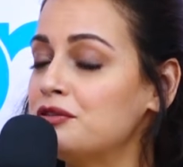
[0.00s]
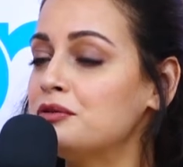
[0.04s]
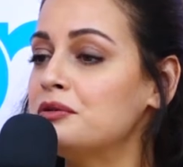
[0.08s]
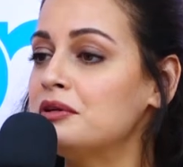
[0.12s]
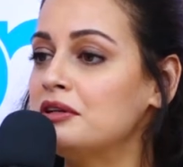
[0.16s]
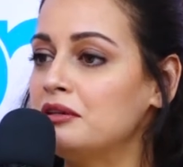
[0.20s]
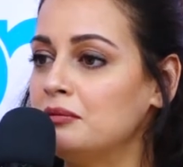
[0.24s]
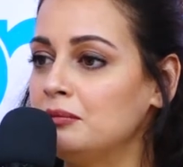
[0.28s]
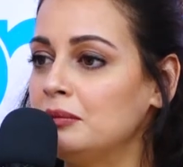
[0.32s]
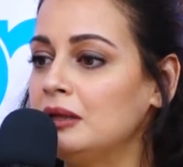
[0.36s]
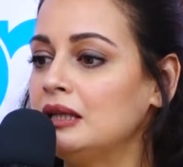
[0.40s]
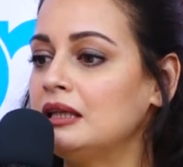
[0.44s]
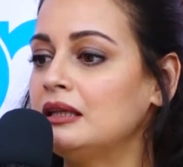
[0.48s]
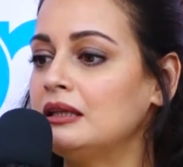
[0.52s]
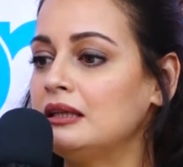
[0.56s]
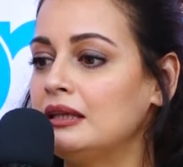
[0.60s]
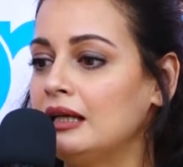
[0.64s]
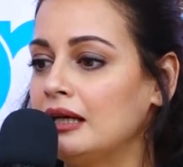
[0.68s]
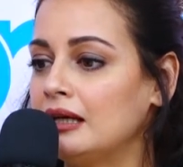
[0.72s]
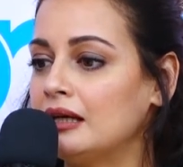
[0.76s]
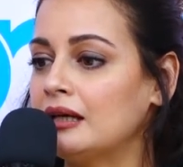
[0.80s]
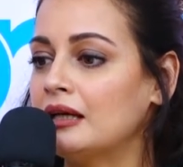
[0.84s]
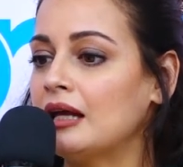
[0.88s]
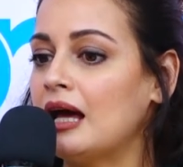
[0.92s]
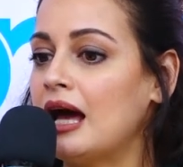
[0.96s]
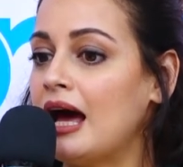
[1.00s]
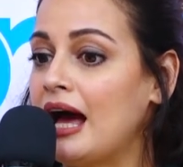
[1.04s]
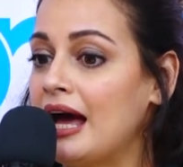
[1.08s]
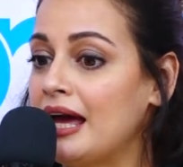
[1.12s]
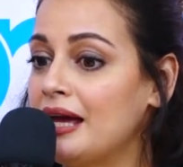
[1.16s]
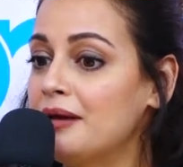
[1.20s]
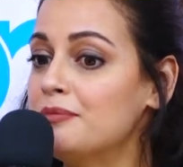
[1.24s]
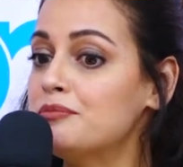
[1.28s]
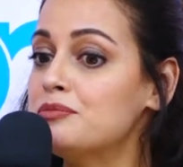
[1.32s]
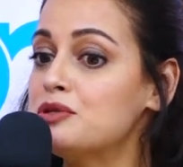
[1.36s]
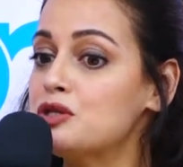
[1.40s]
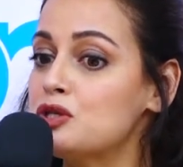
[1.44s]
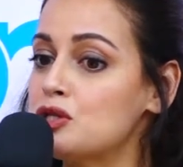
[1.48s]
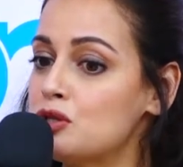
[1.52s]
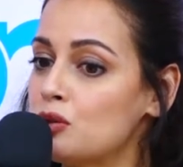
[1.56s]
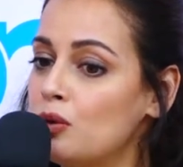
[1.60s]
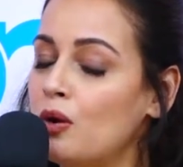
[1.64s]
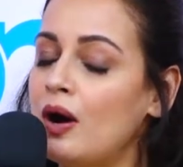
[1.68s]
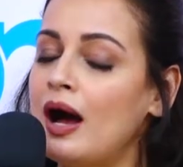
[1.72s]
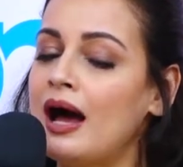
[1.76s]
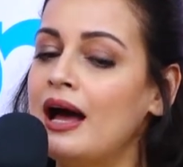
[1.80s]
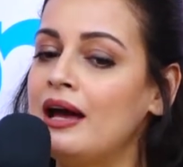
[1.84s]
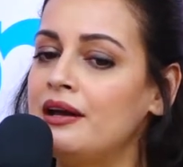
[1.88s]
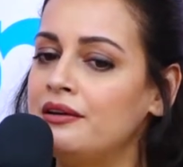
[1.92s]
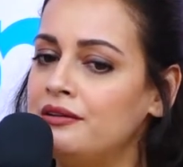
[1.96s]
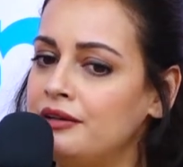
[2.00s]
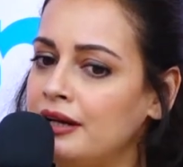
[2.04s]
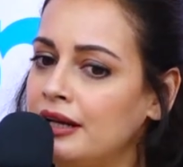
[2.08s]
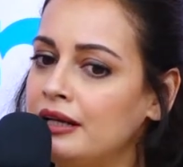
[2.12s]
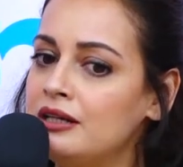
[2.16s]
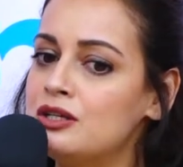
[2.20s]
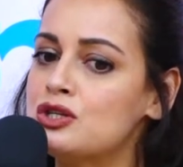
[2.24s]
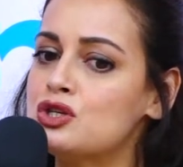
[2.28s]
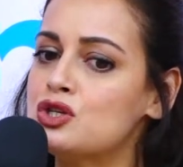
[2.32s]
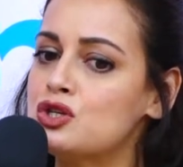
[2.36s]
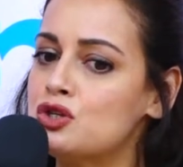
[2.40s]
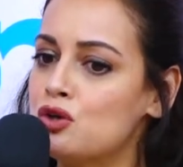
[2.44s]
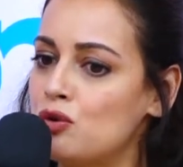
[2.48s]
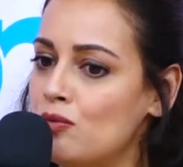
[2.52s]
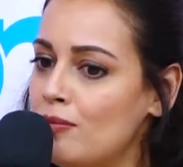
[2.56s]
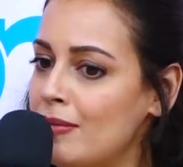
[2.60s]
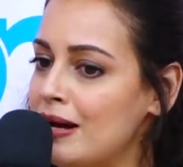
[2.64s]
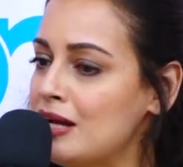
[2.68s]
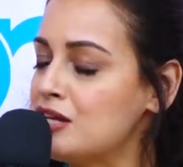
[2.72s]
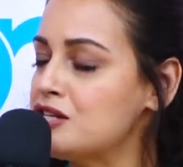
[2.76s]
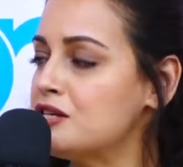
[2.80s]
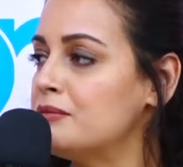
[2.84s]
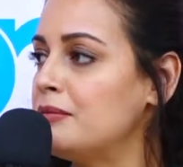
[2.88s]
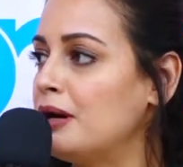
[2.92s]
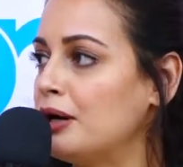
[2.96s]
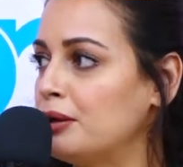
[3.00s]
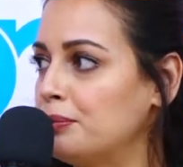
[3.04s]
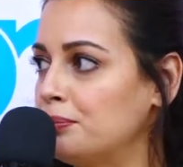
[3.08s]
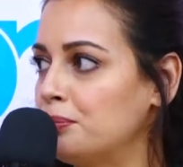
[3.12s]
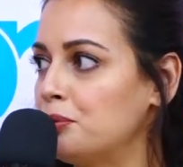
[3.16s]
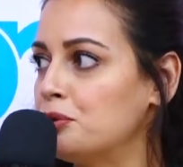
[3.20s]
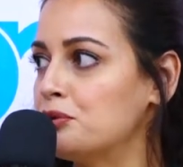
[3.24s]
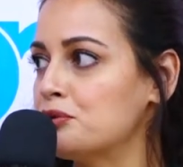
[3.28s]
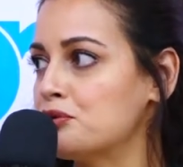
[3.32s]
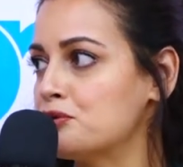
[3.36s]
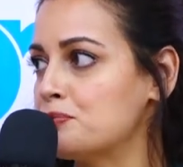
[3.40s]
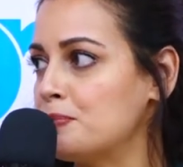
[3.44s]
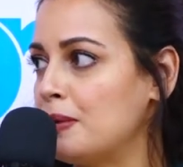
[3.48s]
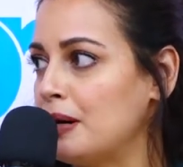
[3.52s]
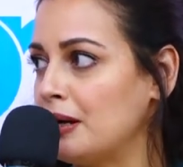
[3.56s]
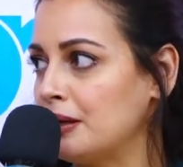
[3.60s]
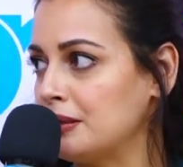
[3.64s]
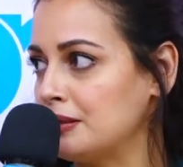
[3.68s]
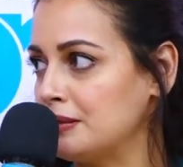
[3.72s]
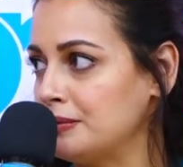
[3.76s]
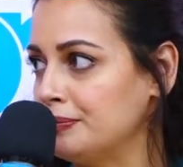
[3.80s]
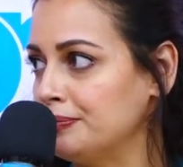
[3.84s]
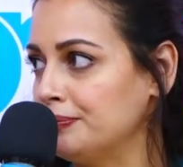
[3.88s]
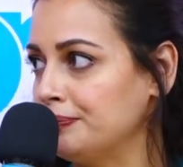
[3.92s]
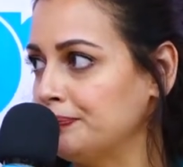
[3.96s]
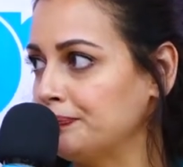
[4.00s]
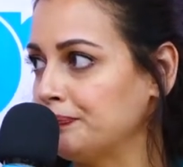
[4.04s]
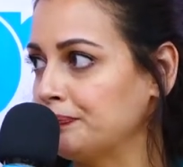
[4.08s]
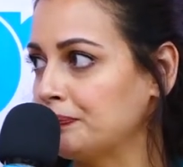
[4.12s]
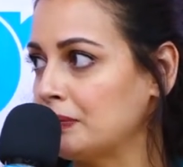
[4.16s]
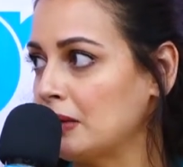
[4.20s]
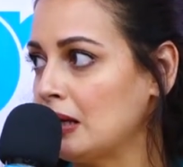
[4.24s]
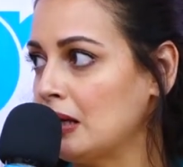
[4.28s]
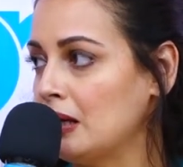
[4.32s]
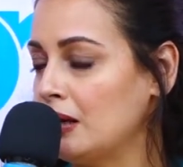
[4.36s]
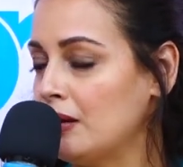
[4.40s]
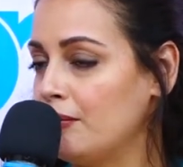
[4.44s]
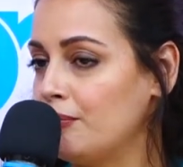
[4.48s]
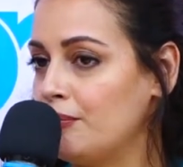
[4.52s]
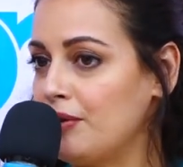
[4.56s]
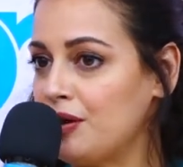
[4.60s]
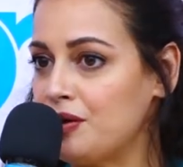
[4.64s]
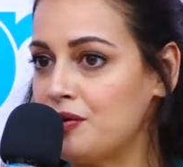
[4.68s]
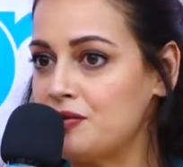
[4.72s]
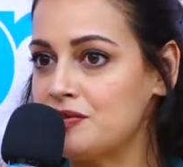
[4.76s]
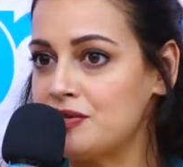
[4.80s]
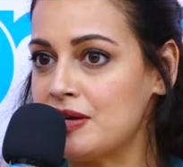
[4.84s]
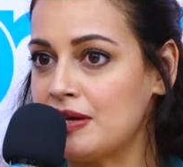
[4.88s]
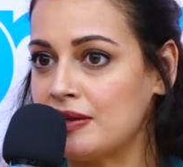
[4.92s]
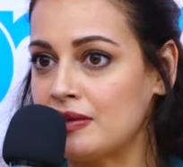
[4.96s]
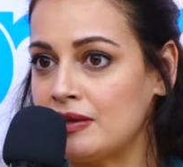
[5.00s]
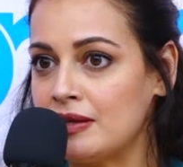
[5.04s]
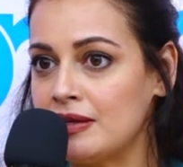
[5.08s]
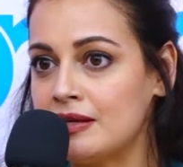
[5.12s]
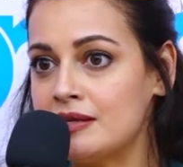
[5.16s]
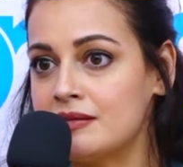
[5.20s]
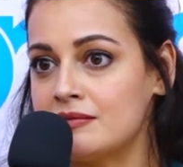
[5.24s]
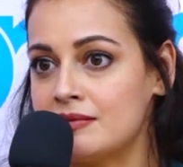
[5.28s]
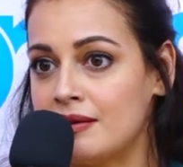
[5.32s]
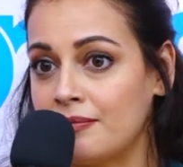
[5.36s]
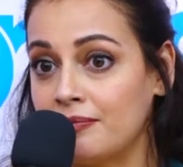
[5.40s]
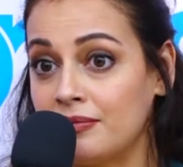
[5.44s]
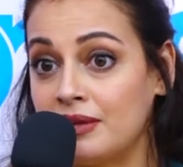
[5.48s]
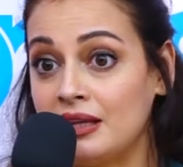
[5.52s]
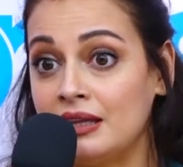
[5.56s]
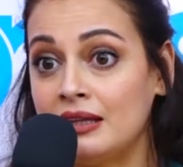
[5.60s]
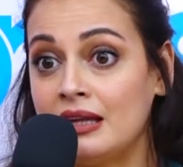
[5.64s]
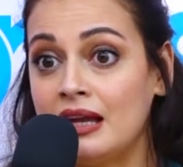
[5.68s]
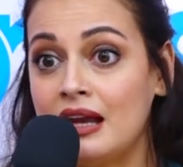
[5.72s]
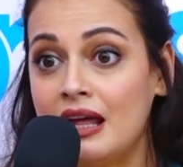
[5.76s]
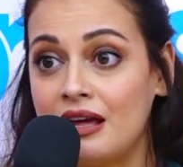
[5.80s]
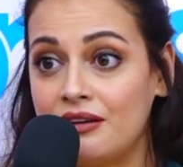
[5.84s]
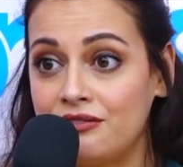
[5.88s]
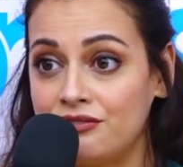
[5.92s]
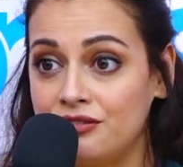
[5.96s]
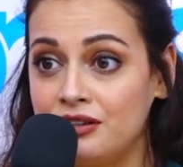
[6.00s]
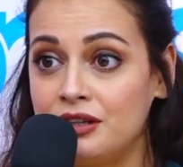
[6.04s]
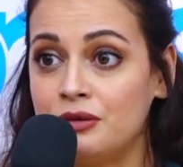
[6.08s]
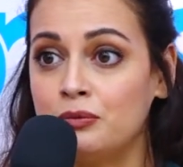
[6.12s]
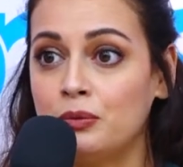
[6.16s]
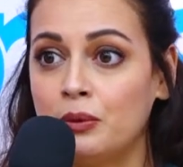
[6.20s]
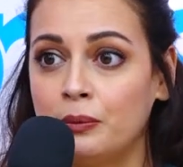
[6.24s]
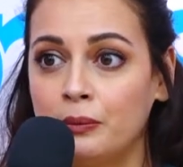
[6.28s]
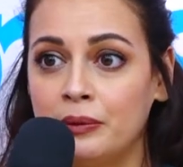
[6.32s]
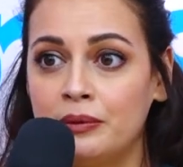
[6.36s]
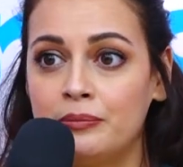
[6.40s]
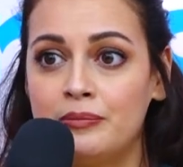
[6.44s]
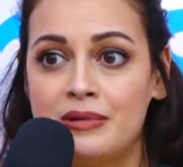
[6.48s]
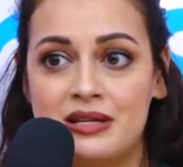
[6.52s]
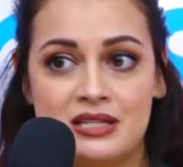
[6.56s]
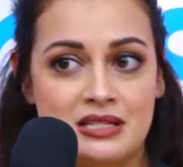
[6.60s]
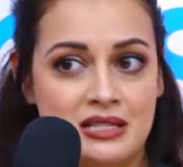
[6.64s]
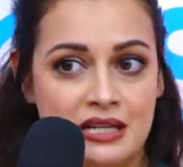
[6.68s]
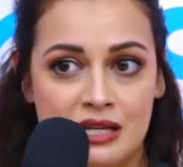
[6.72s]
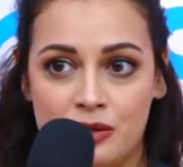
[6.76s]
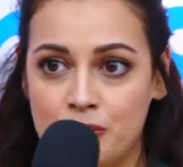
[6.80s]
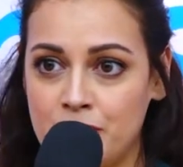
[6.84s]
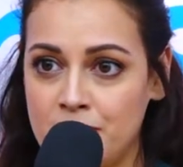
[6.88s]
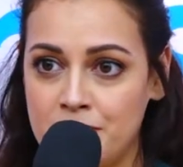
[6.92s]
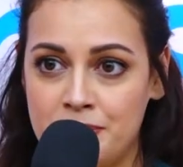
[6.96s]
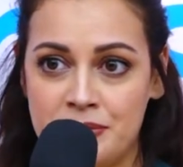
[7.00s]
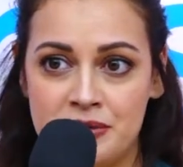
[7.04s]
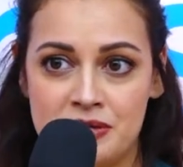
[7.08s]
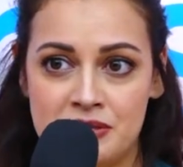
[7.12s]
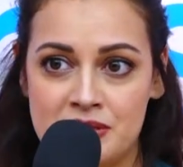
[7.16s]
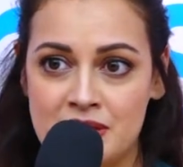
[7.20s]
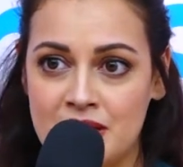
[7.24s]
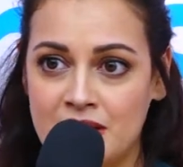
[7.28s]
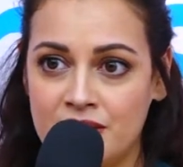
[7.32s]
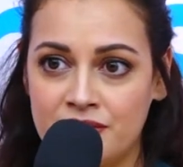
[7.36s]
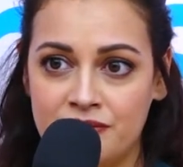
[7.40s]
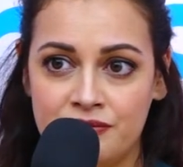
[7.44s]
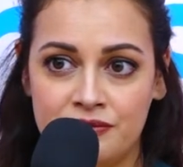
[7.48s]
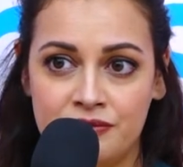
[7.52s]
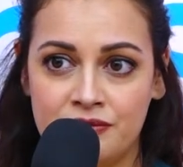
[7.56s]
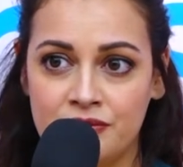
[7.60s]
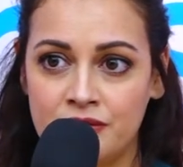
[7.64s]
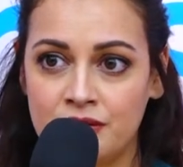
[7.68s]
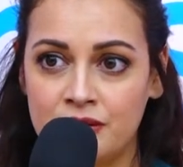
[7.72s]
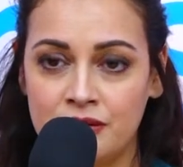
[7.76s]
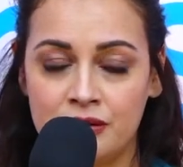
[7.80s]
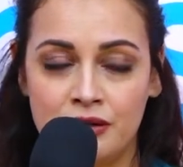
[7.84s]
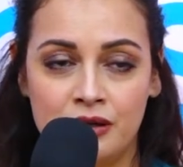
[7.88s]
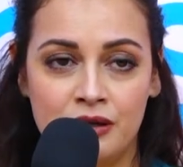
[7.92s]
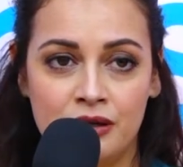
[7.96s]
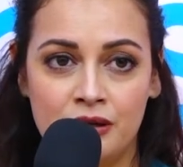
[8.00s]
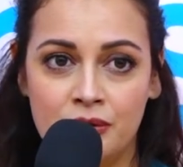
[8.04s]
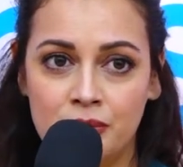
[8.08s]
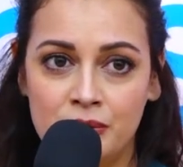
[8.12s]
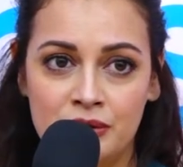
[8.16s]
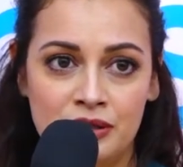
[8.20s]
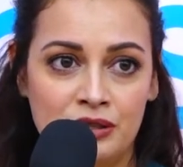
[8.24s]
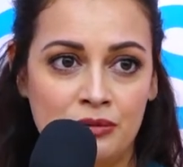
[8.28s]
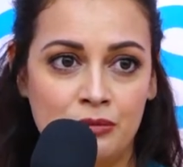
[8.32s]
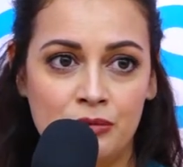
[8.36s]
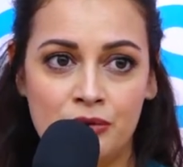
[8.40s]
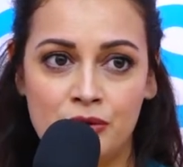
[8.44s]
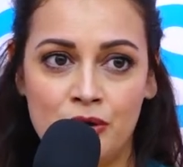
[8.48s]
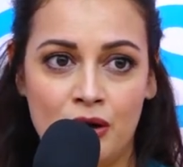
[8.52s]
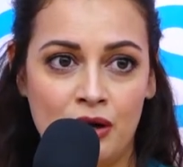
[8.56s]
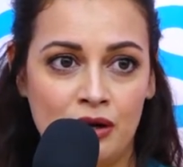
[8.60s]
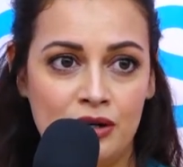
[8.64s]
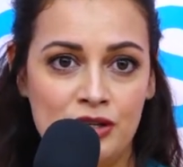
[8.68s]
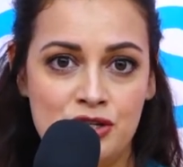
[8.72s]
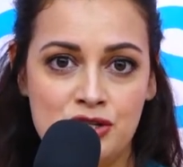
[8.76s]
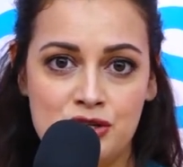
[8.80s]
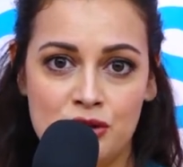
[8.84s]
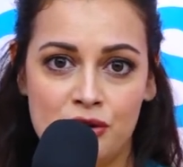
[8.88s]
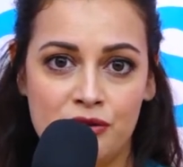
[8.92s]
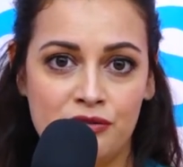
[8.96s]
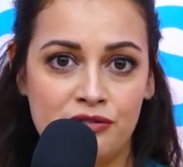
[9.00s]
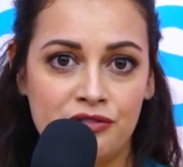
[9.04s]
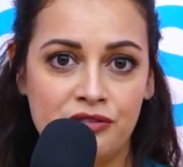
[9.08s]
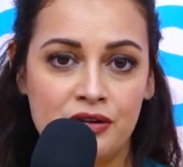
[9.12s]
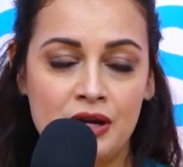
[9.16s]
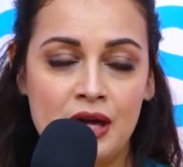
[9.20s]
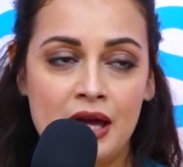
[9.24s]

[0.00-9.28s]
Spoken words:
to admit that I read so much about postpartum, because I think it's something that every woman must equip herself with the knowledge of,